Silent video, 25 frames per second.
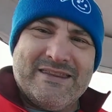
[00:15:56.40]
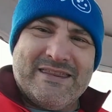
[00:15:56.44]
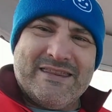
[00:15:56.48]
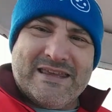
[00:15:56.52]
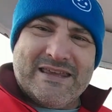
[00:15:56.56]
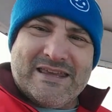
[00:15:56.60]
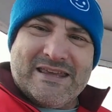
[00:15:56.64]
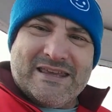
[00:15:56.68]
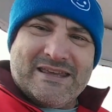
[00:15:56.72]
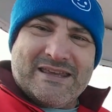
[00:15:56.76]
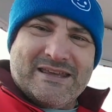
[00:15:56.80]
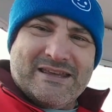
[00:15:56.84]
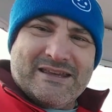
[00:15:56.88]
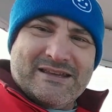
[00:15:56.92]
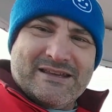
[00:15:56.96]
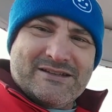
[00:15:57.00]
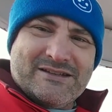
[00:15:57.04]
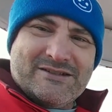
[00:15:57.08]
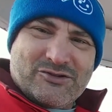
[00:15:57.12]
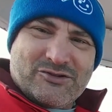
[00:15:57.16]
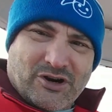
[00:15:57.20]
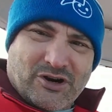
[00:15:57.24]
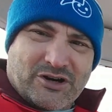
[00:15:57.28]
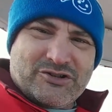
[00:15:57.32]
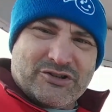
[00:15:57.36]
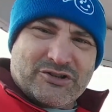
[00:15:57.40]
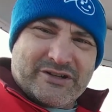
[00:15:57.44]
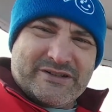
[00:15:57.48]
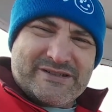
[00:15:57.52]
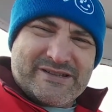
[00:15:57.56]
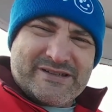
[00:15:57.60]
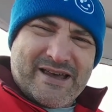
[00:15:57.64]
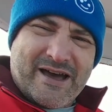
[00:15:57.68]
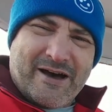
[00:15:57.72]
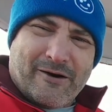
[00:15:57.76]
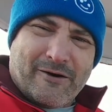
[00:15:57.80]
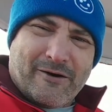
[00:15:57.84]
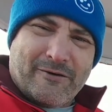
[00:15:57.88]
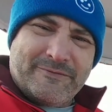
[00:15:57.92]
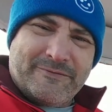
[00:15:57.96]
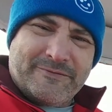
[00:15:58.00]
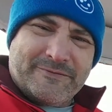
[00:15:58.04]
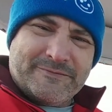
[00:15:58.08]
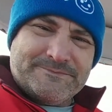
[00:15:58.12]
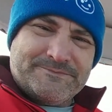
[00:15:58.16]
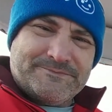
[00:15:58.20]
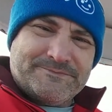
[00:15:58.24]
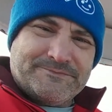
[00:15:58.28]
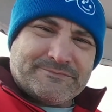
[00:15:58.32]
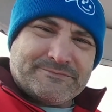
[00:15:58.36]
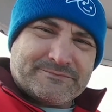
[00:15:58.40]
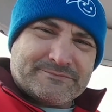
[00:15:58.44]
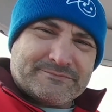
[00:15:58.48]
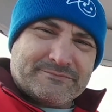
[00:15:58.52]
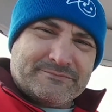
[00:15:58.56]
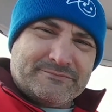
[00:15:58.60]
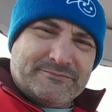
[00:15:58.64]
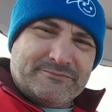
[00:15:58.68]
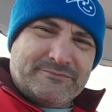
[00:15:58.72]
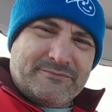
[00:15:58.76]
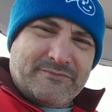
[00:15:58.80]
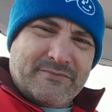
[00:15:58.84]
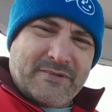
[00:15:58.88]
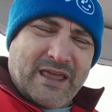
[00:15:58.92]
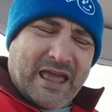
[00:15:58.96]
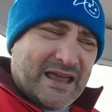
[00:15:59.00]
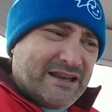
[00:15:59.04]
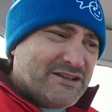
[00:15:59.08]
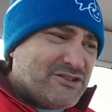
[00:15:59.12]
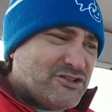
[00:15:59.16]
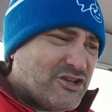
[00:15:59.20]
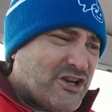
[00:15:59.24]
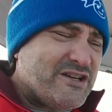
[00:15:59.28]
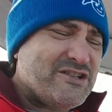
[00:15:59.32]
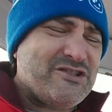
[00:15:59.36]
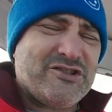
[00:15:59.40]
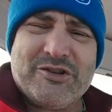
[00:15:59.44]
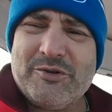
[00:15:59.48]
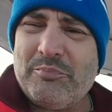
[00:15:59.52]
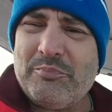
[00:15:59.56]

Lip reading: the structure itself and change the